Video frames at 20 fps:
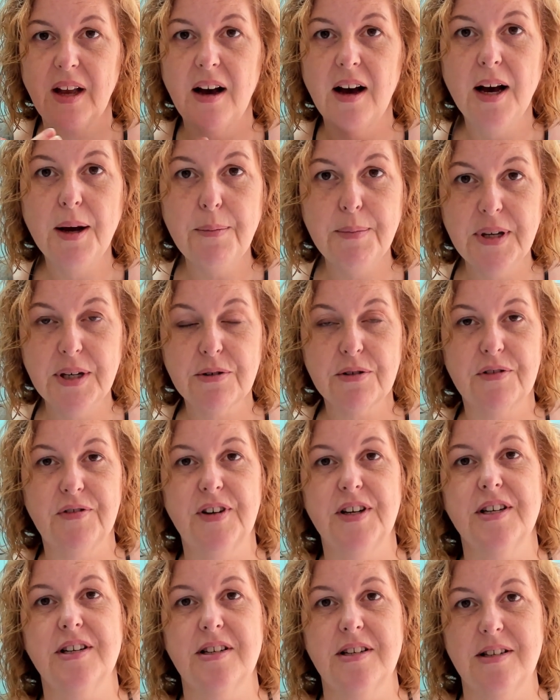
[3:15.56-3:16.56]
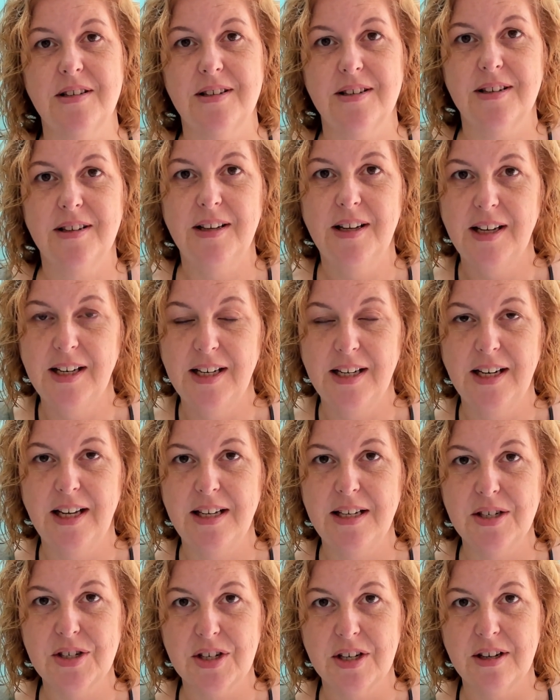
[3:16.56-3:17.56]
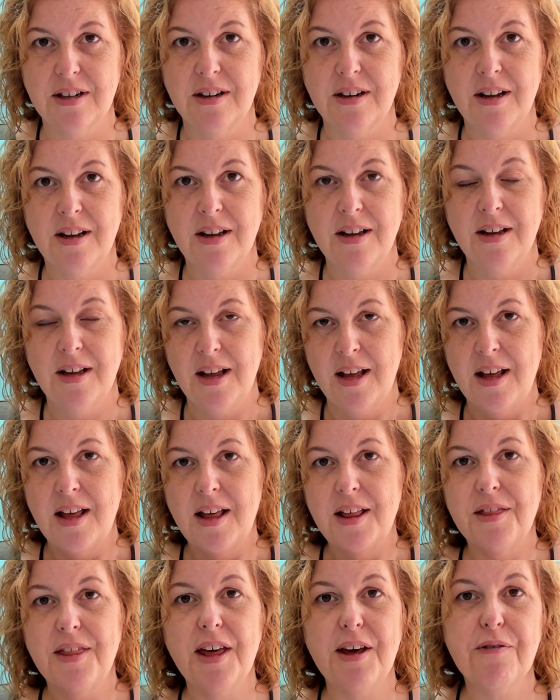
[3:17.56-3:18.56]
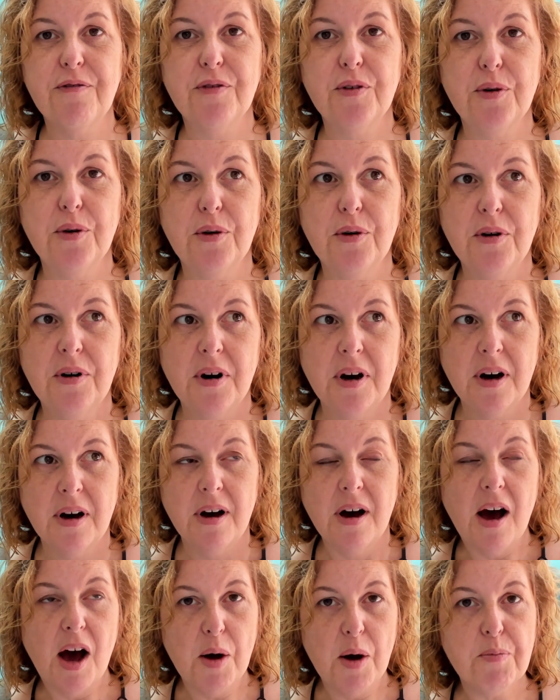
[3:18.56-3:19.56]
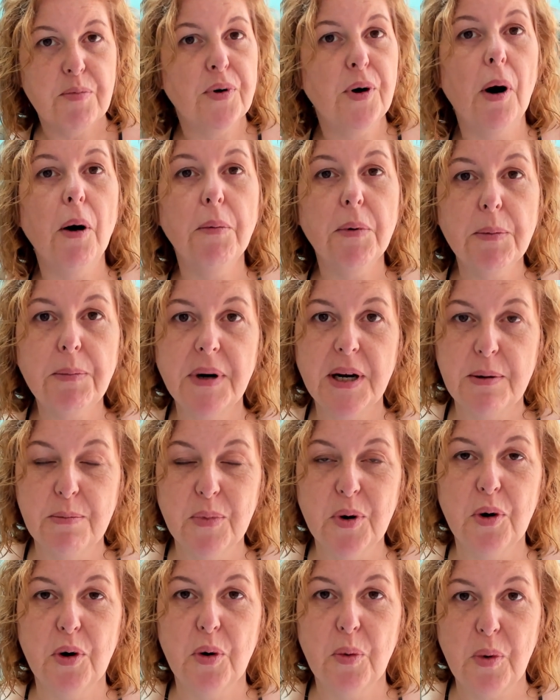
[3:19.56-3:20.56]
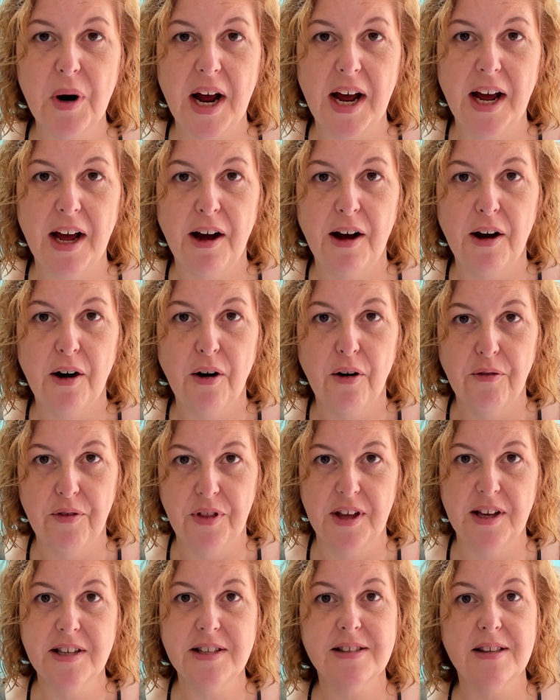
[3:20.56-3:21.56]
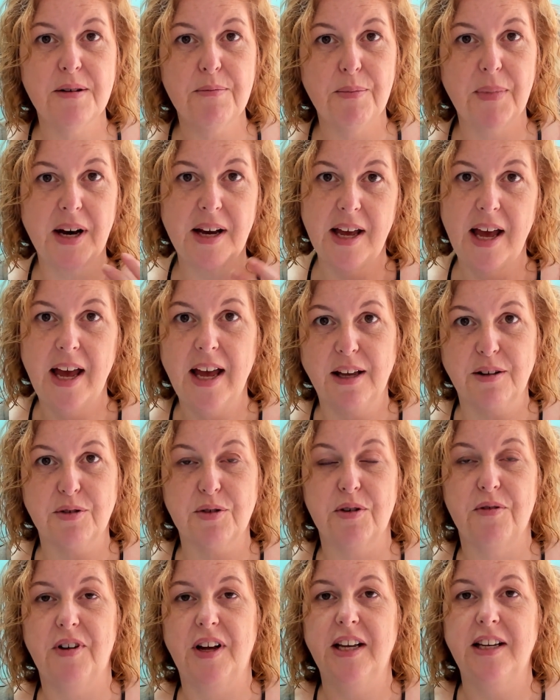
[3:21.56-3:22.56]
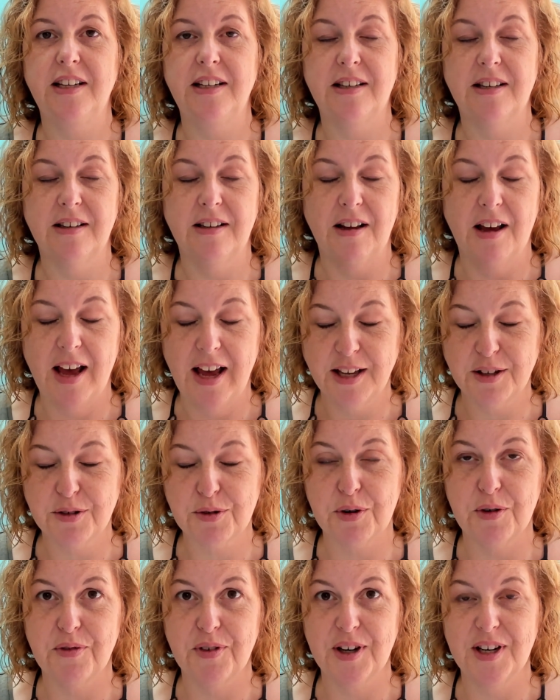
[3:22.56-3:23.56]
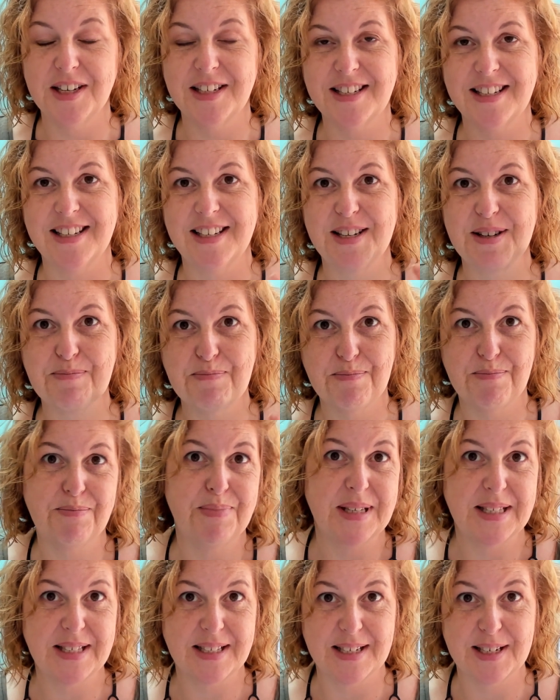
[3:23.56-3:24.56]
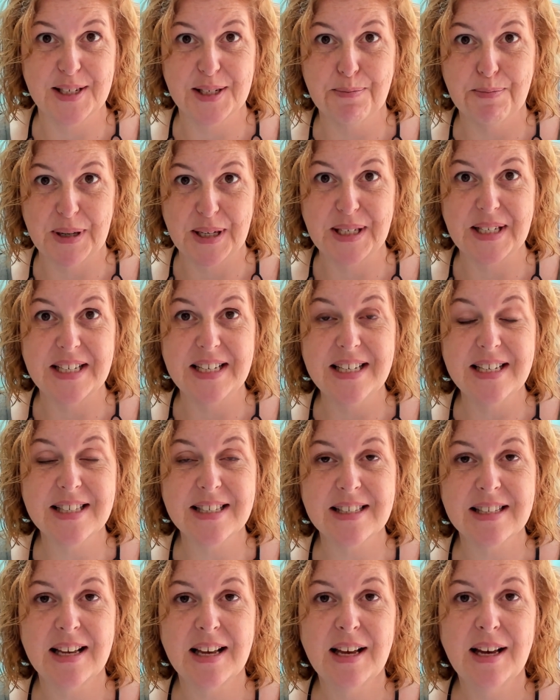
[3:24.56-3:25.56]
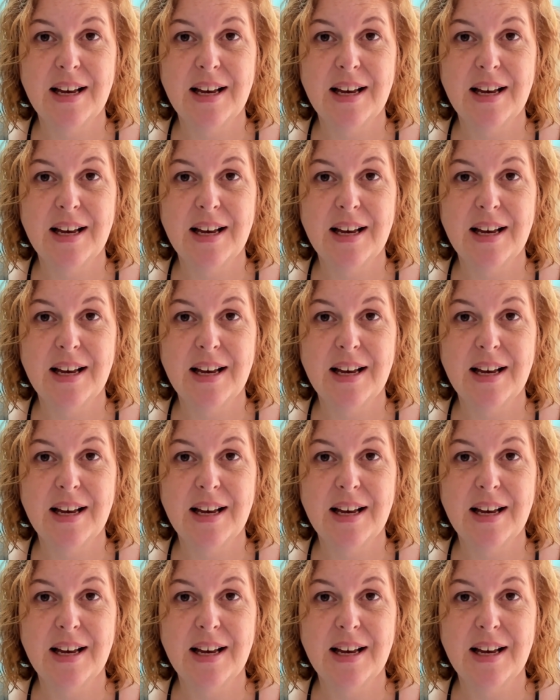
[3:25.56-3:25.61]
I'm introverted in nature. Therefore, I'm probably more aware of this than my extroverted business buddies,